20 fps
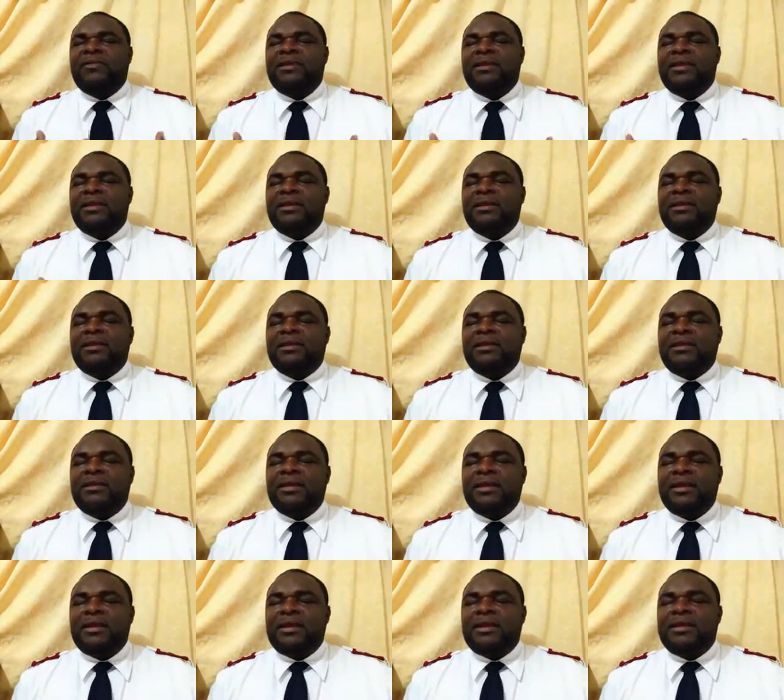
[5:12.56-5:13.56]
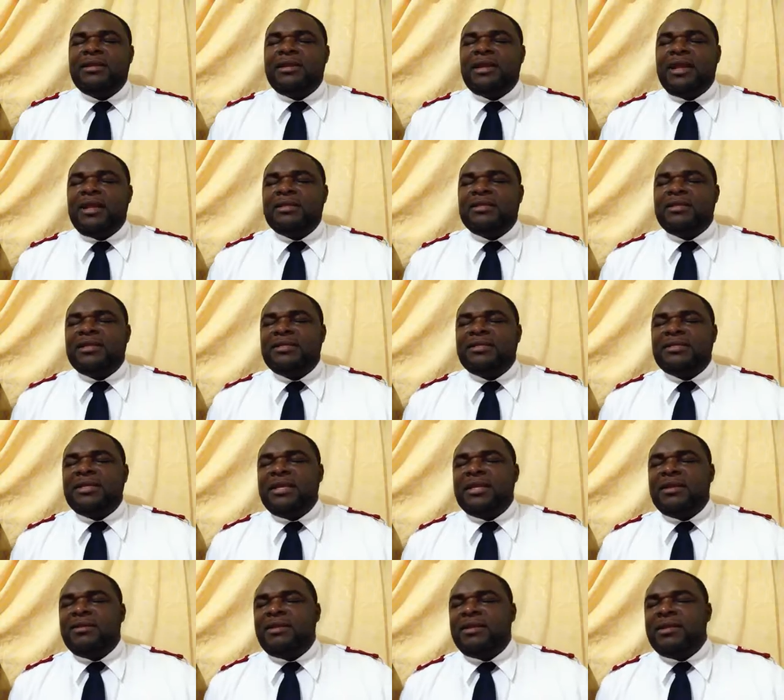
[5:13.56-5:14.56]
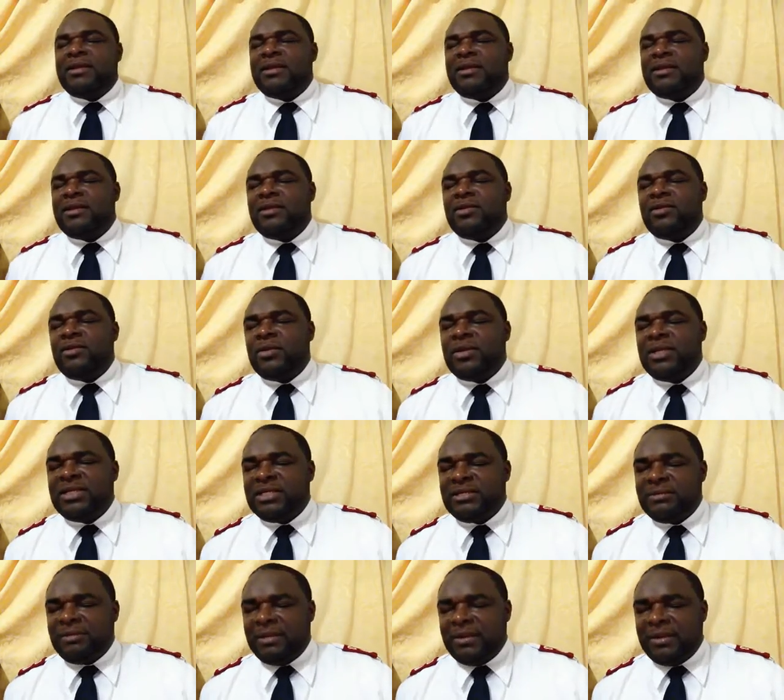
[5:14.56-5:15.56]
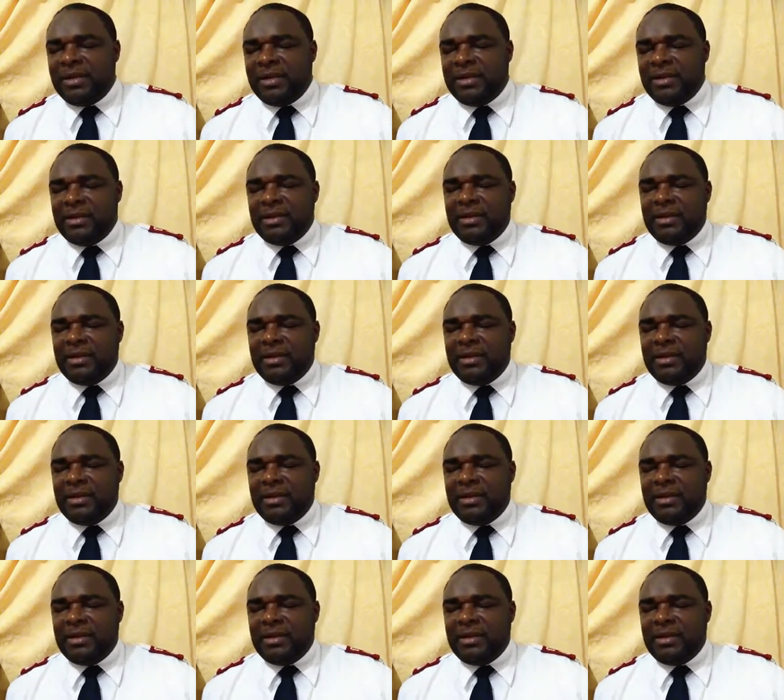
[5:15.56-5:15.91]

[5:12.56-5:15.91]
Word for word: The sun, the moon, the stars, the rivers, the waters,